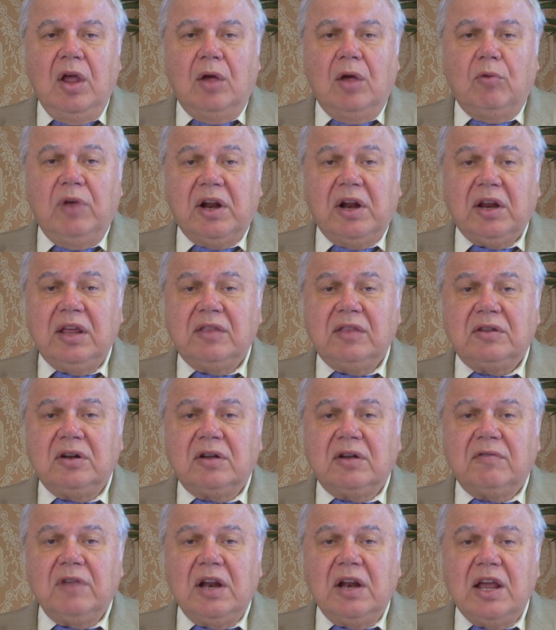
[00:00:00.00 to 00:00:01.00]
We read in
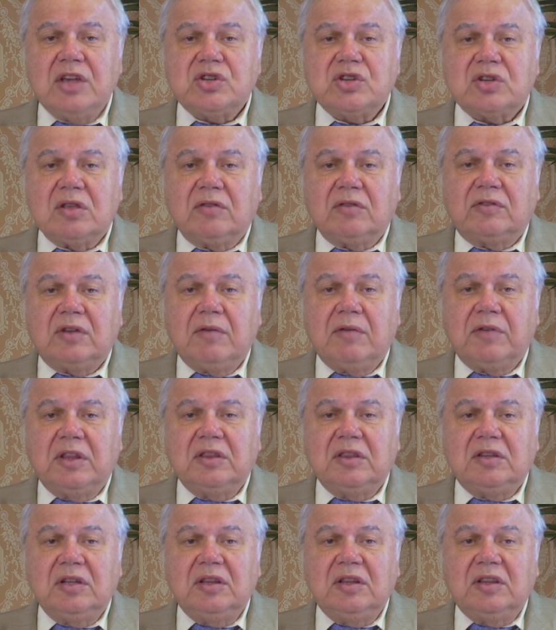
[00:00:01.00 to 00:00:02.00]
Revelation
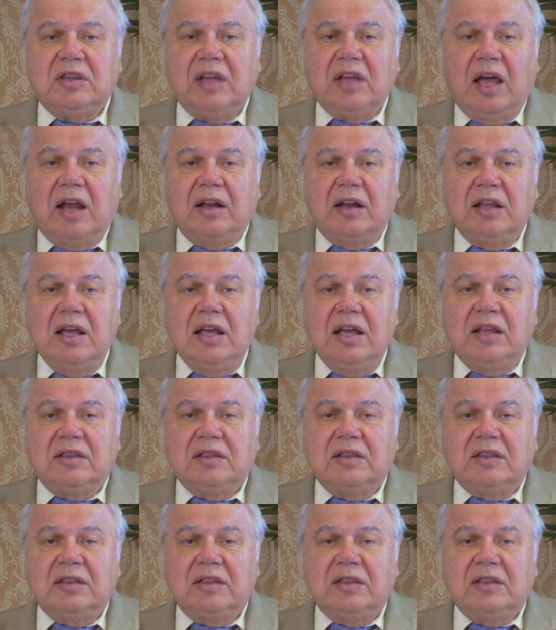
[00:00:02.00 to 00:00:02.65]
17:10